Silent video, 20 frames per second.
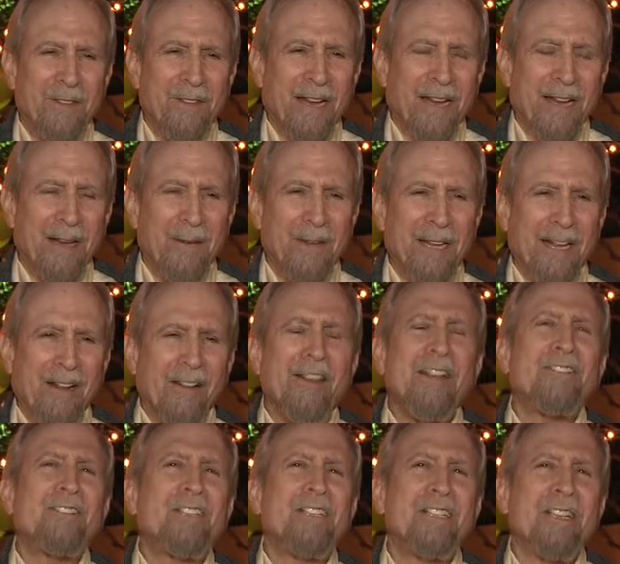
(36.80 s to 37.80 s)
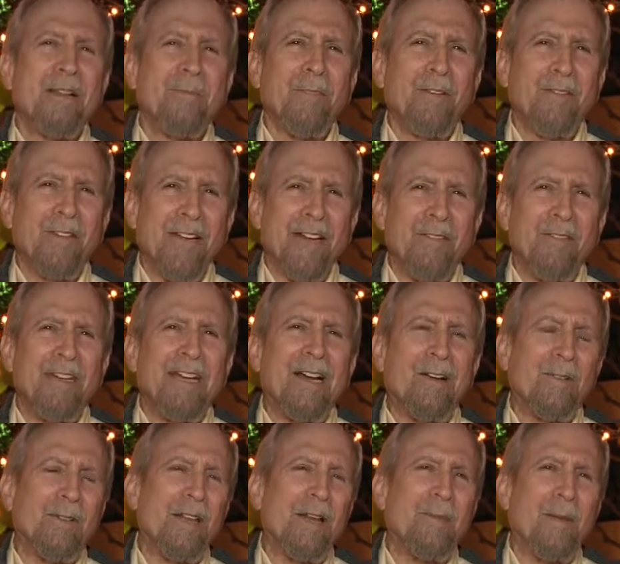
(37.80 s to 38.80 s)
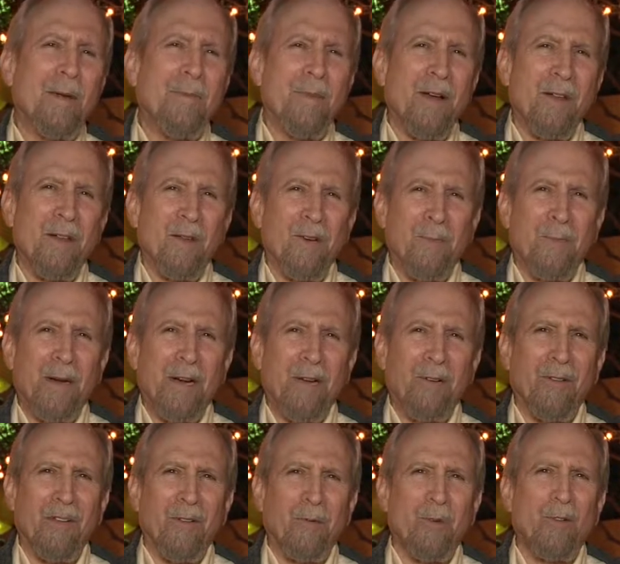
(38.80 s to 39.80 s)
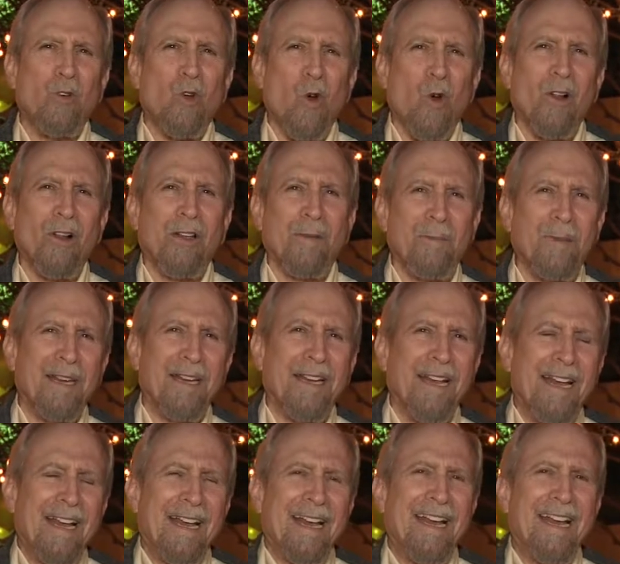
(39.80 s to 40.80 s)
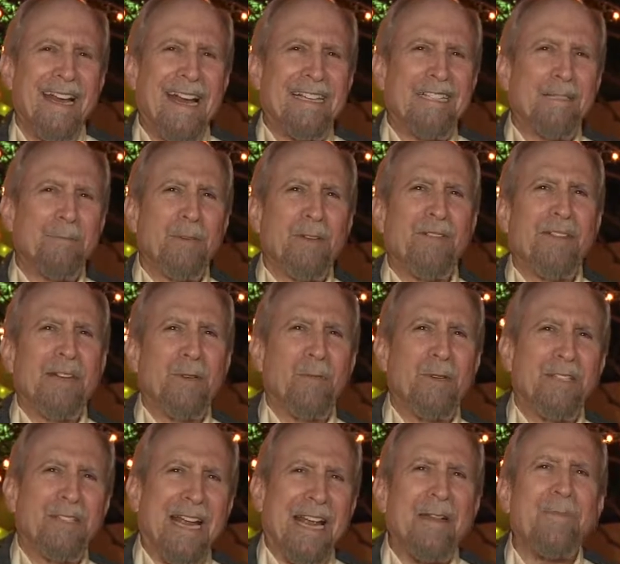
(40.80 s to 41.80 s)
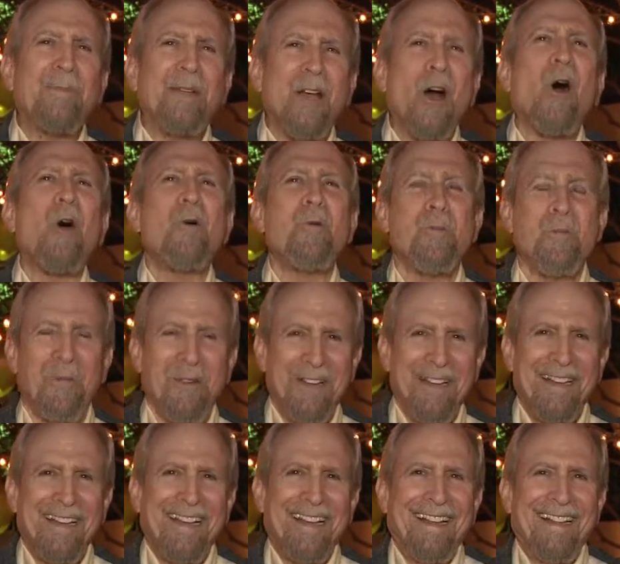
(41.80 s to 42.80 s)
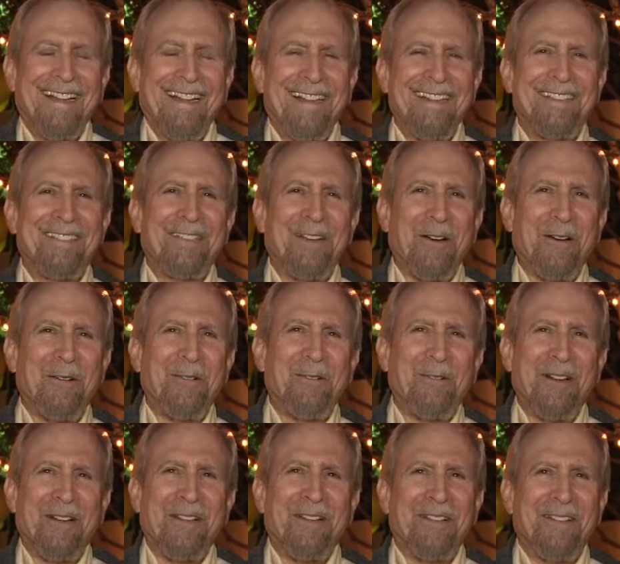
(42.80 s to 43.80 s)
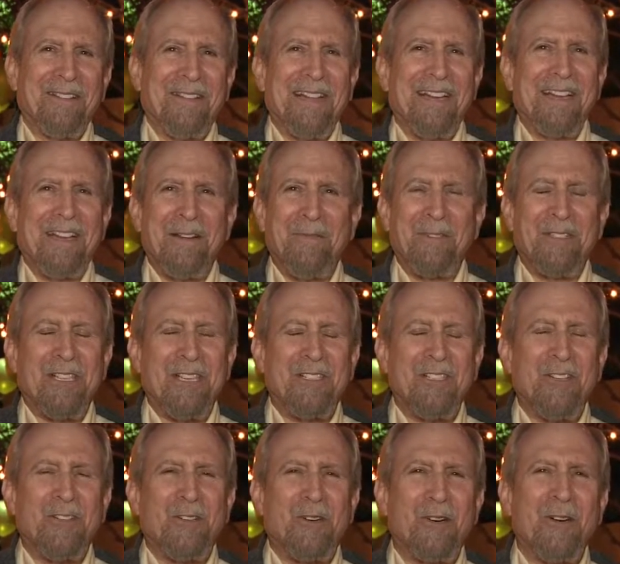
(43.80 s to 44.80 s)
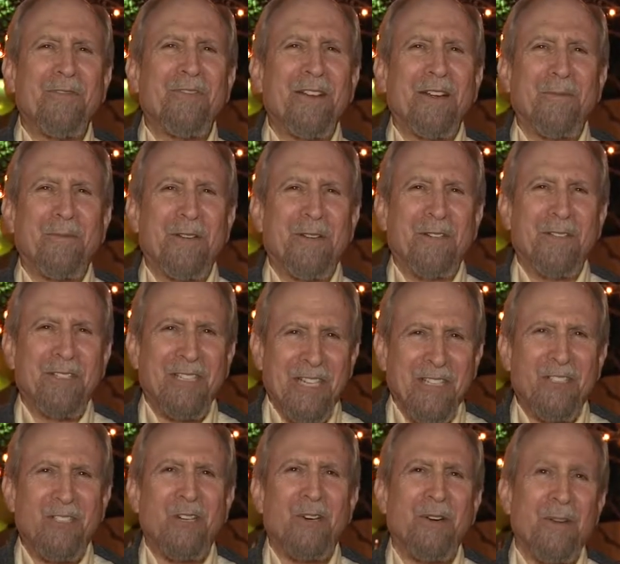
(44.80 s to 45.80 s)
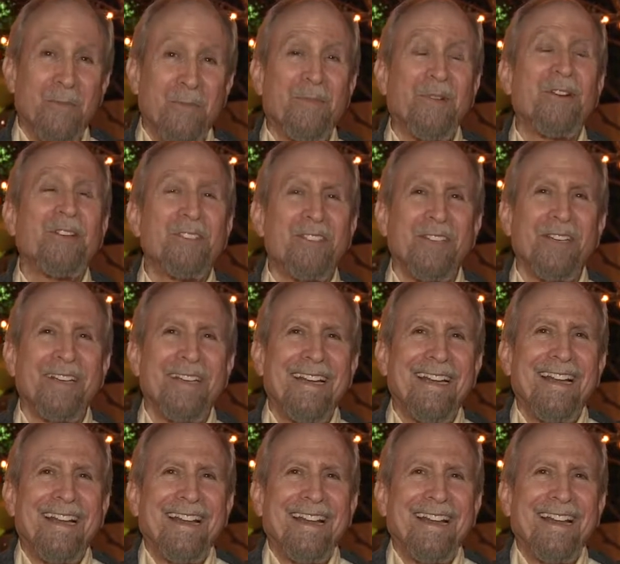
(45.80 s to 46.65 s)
Eliezer Slomovic, every now and then my mother apparently would call him and ask him if he would take me home. And so he was such a terrific teacher in person